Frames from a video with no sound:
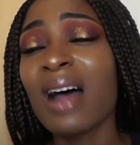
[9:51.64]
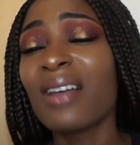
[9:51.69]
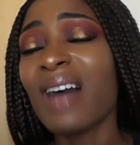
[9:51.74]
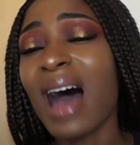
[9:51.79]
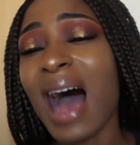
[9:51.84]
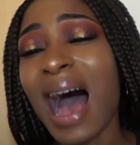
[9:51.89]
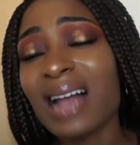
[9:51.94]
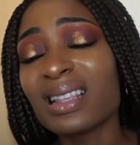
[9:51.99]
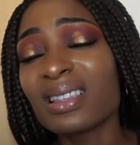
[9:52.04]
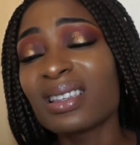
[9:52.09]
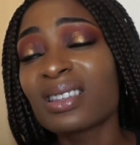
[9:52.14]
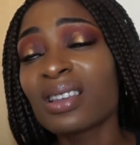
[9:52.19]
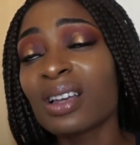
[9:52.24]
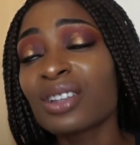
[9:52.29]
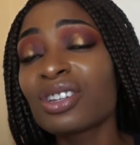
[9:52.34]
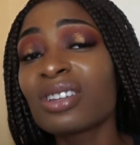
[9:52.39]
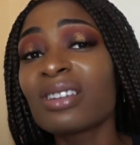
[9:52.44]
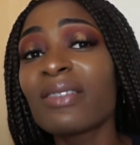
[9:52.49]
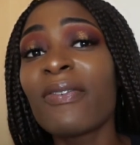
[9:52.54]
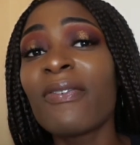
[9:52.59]
that had
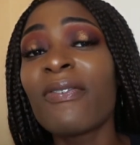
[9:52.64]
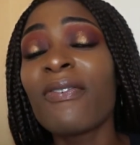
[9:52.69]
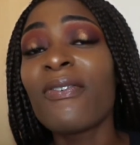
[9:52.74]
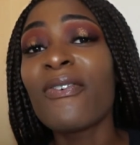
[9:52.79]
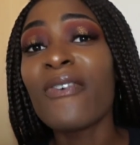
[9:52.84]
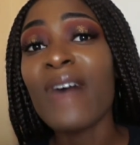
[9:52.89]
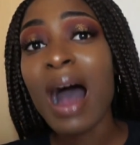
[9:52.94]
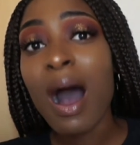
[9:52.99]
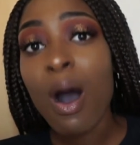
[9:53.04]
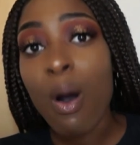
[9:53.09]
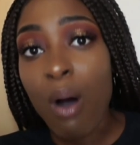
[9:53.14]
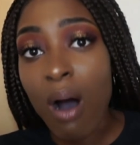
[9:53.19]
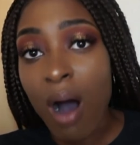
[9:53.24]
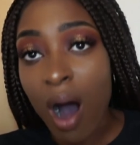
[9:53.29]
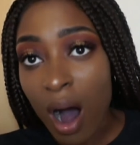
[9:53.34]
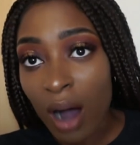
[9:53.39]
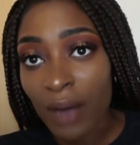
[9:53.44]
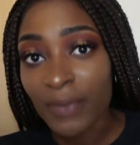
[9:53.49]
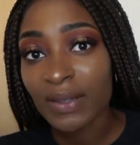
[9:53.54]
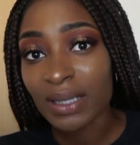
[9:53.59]
such a foul
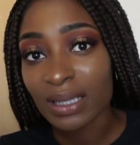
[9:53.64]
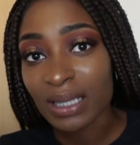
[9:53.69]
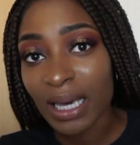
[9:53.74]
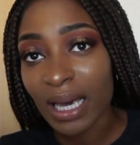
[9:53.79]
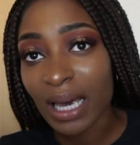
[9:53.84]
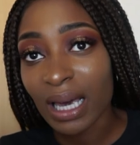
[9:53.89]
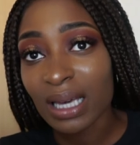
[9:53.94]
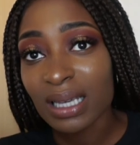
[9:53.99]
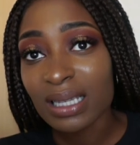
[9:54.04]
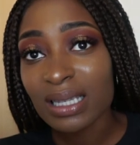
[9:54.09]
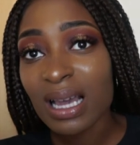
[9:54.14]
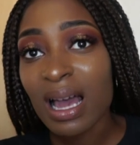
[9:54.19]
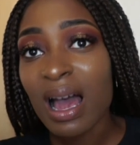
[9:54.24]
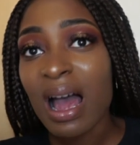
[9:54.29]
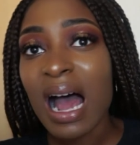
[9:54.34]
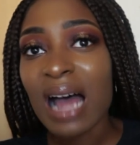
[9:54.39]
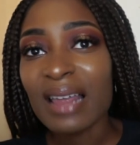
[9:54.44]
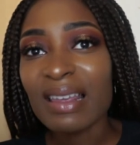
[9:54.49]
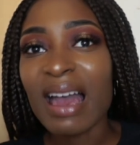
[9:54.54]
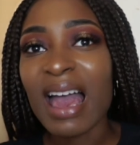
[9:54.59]
aftertaste
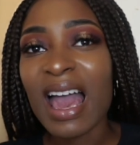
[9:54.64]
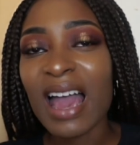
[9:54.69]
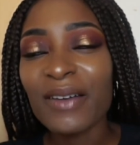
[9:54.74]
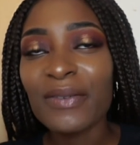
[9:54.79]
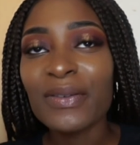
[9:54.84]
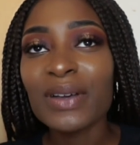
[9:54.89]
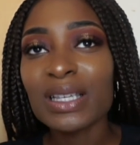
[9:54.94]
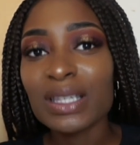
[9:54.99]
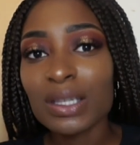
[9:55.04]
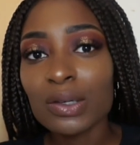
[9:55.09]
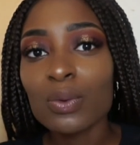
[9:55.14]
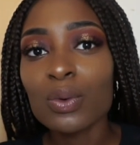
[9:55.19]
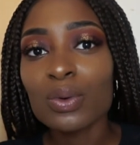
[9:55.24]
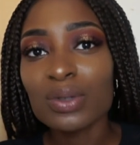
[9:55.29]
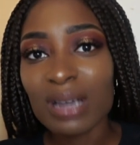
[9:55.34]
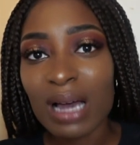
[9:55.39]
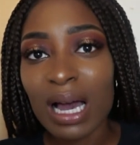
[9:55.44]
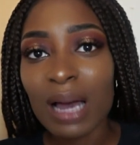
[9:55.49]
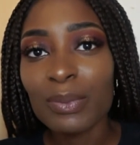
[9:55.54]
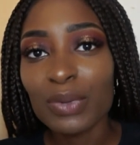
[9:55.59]
that every single
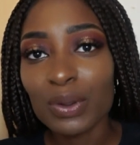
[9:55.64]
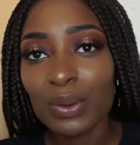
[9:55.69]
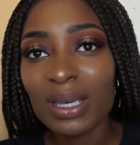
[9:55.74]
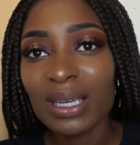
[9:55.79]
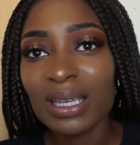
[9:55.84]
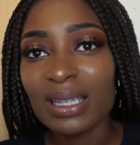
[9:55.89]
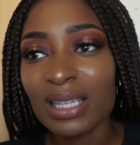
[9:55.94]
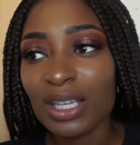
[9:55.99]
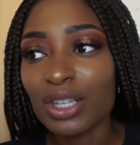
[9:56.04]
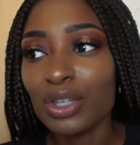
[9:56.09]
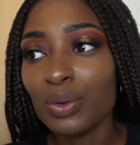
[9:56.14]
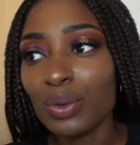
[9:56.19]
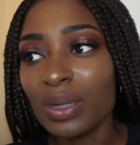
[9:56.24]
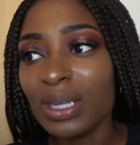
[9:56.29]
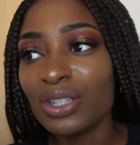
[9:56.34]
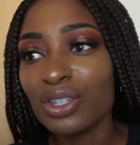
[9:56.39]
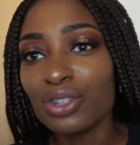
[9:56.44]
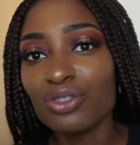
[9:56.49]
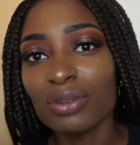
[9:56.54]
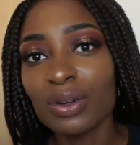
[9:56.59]
time you eat it, you
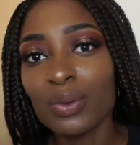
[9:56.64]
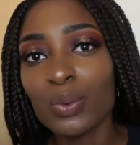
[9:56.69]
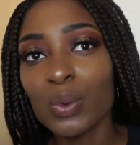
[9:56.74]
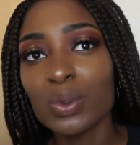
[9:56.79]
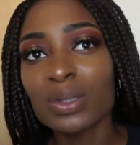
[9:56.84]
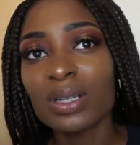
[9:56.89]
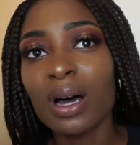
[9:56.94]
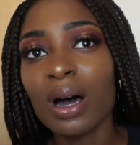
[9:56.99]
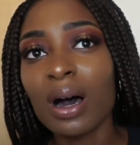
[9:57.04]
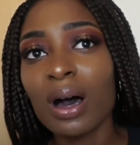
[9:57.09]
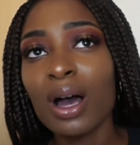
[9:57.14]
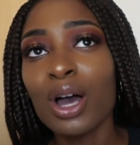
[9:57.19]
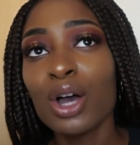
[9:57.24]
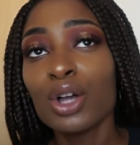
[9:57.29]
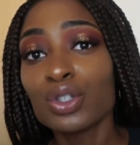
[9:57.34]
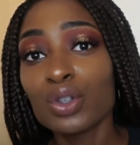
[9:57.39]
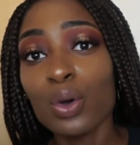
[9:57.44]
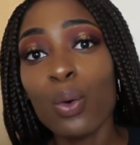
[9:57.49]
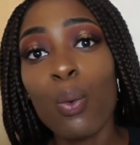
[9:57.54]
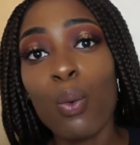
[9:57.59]
need to drink water
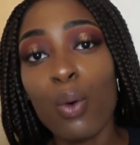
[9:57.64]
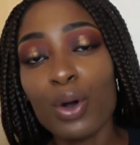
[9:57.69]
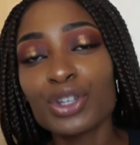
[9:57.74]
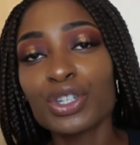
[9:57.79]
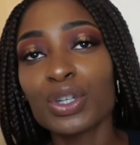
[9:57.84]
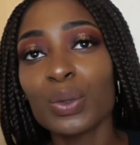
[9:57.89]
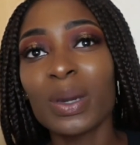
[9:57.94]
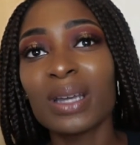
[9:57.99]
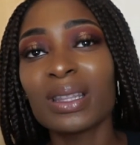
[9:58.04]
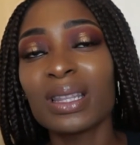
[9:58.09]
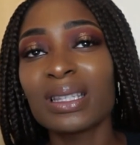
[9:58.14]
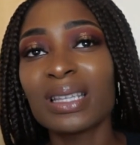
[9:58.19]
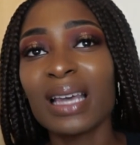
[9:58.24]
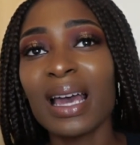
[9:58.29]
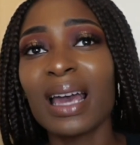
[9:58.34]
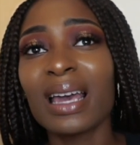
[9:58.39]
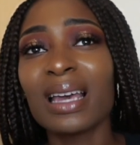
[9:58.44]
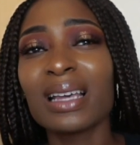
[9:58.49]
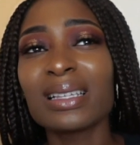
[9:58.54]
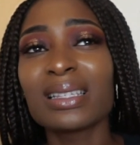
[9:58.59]
to wash away the
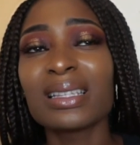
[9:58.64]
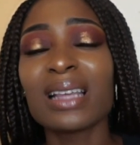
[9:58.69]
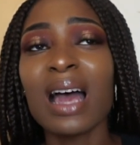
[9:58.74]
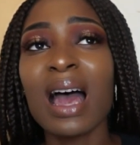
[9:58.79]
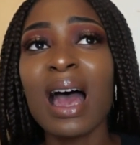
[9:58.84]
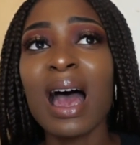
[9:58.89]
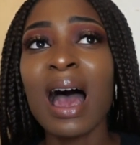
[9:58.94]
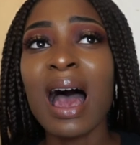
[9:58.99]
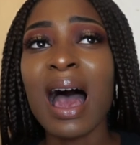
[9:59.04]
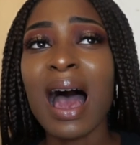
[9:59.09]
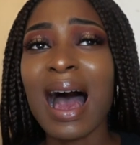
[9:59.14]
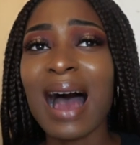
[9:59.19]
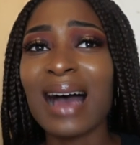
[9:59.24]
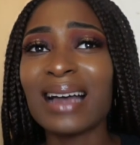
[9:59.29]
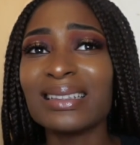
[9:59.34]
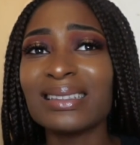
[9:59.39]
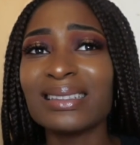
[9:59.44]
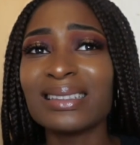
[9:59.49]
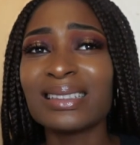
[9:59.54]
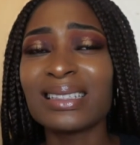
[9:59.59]
taste.
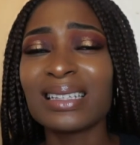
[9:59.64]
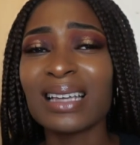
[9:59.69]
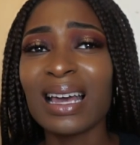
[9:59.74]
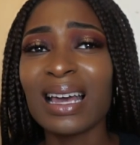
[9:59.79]
And